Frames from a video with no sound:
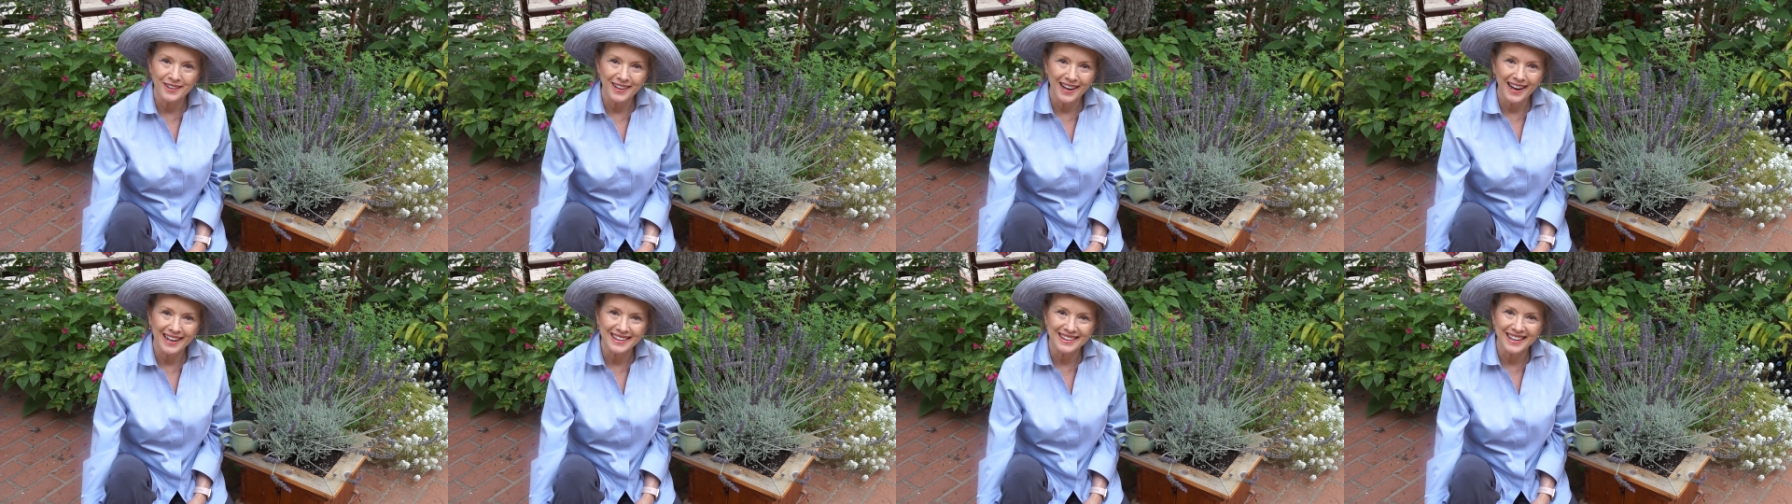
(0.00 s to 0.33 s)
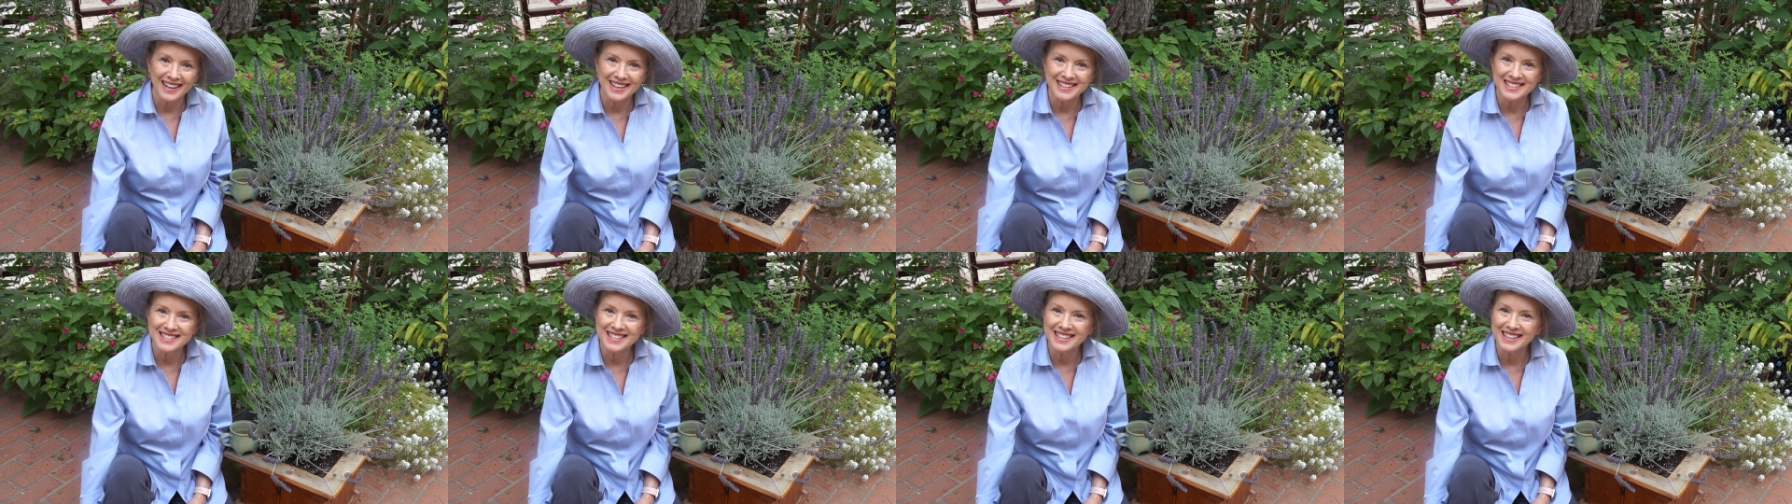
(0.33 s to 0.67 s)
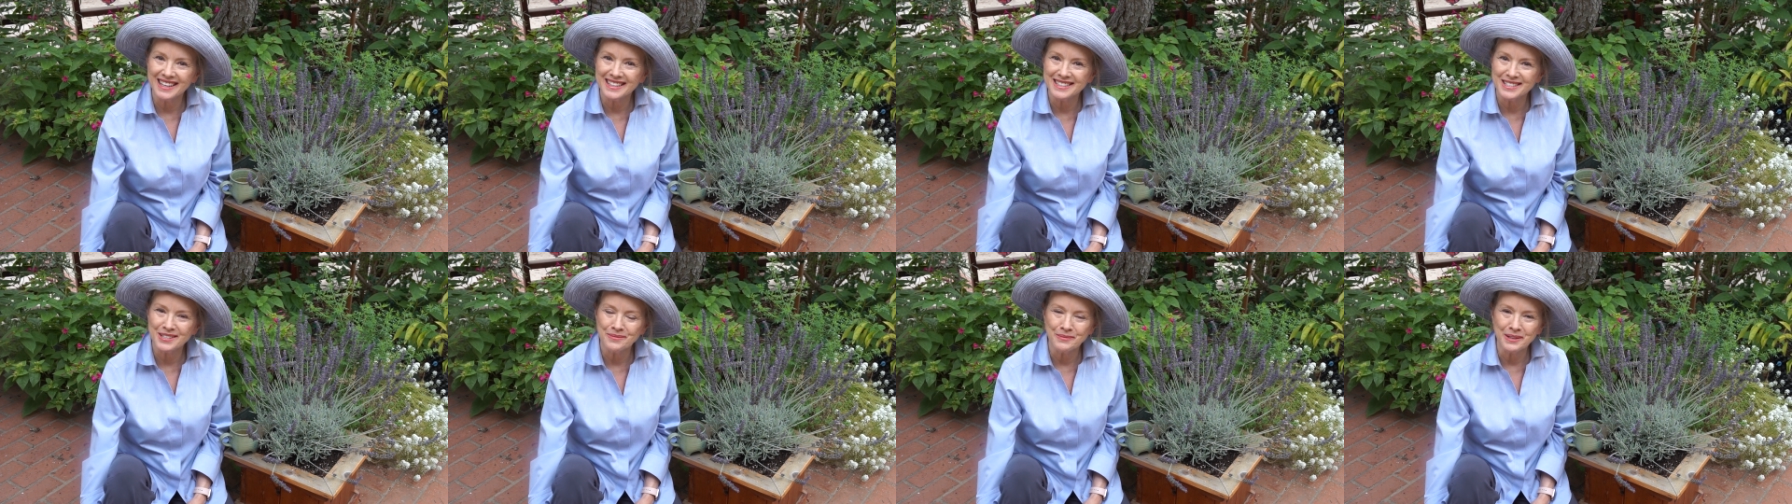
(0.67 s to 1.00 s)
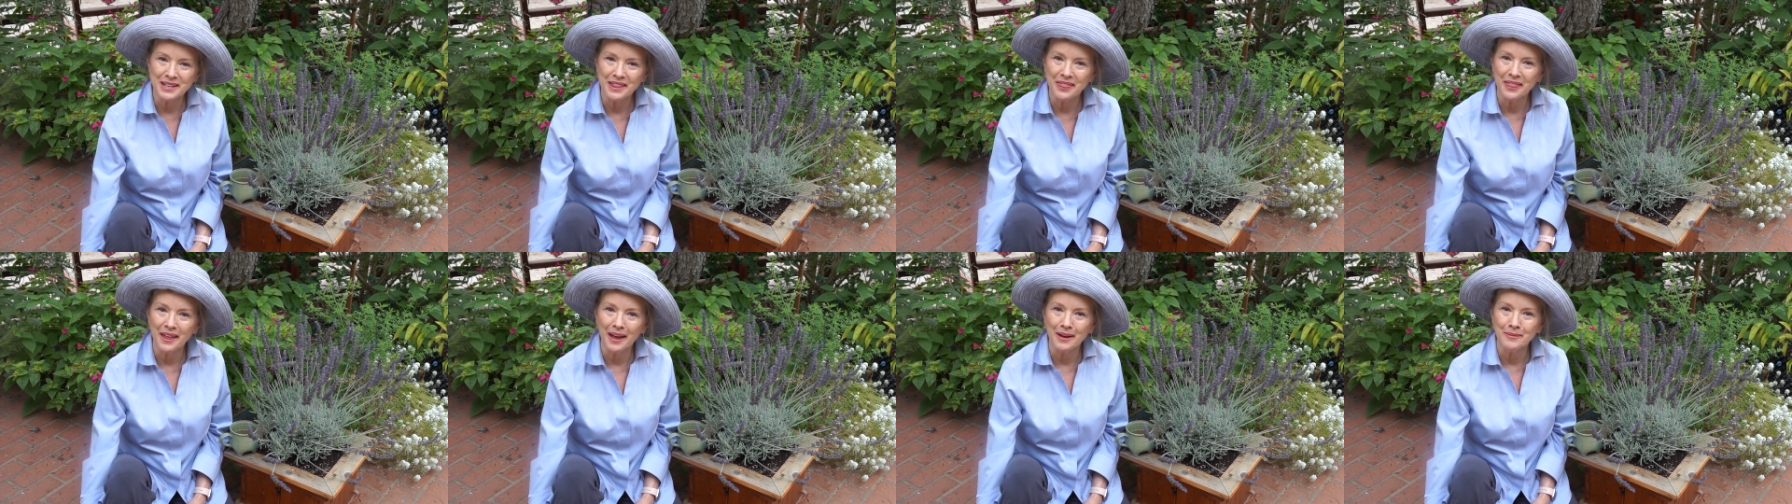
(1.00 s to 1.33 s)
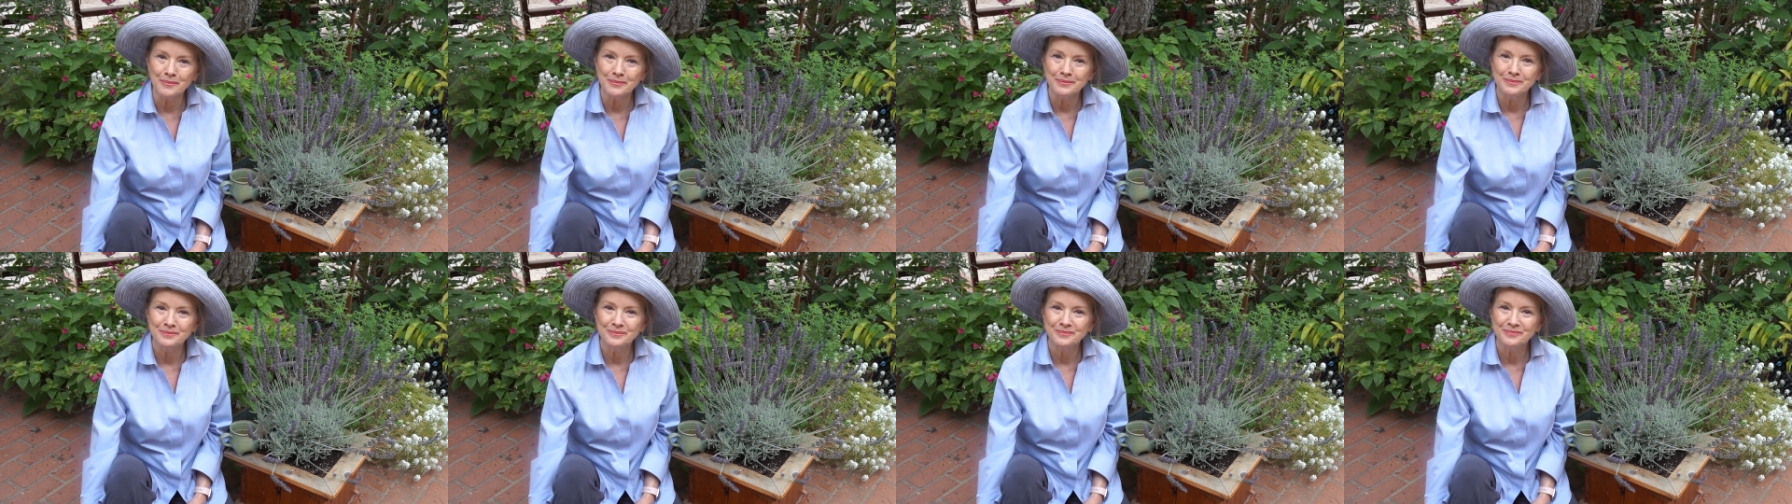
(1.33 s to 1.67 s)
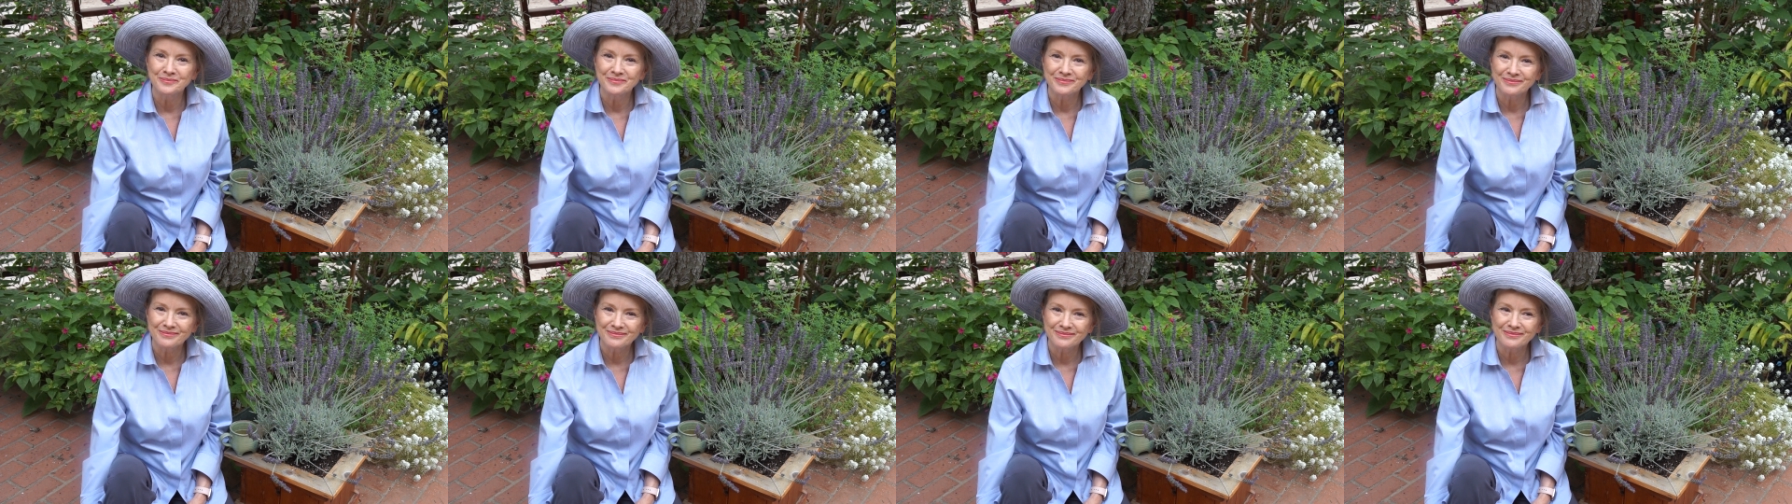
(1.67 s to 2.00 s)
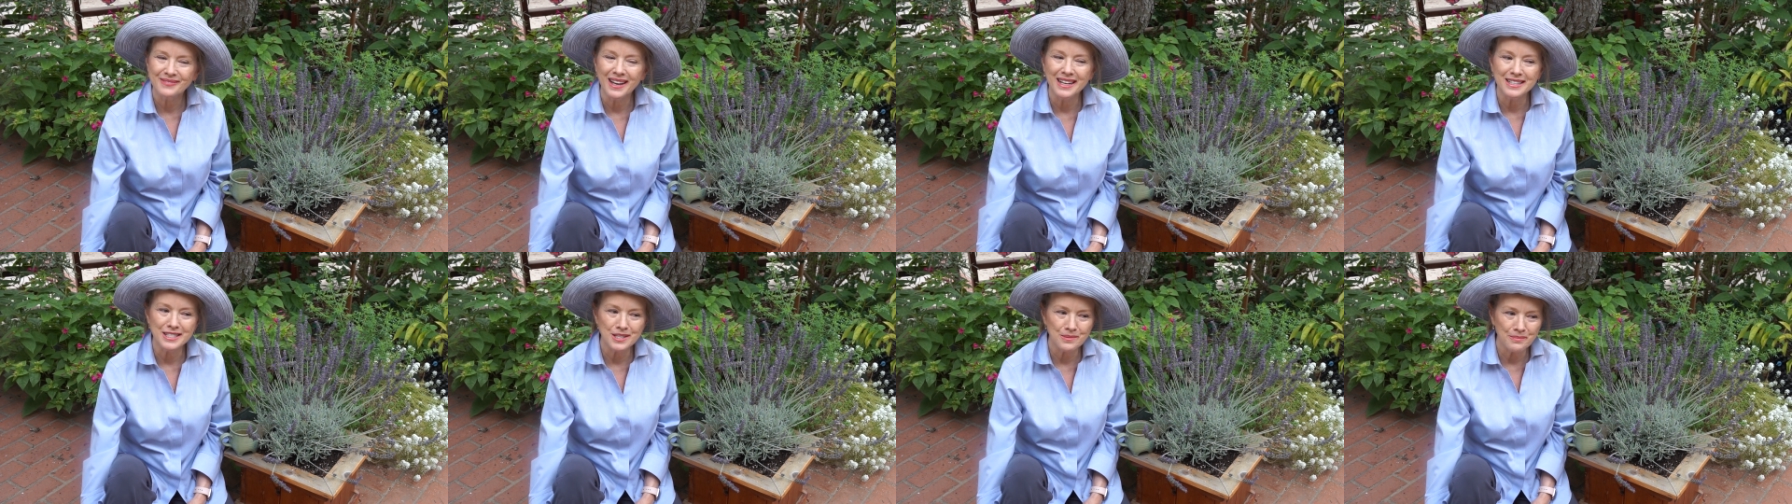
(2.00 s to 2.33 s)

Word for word: highlight to get to meet them and